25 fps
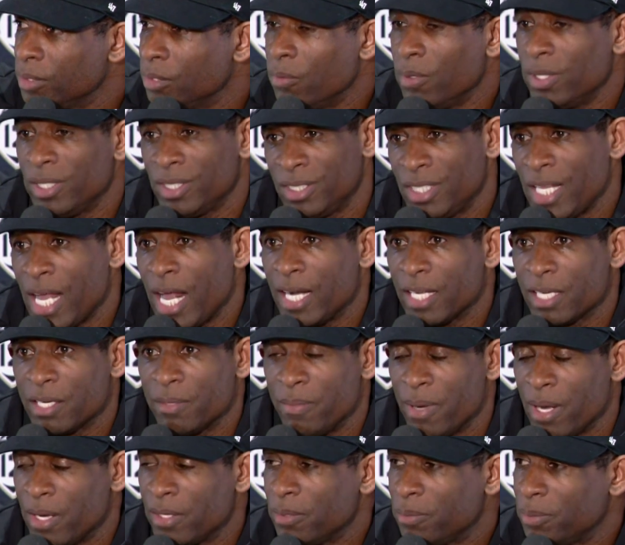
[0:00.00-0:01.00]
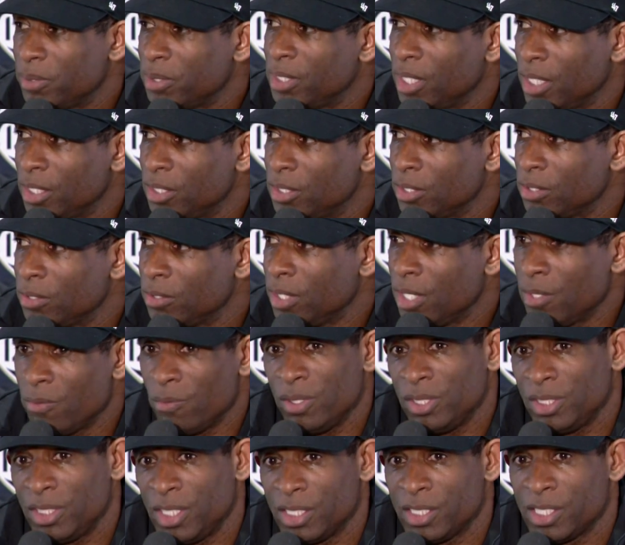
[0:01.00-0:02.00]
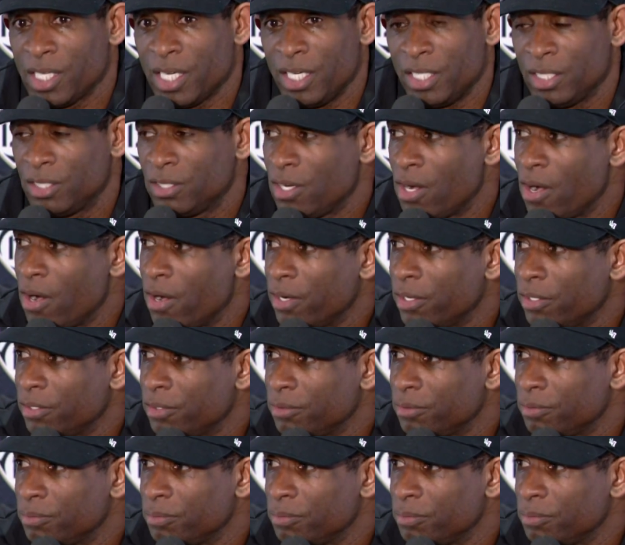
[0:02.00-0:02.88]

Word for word: We're ecstatic about the potential, and we're just getting started.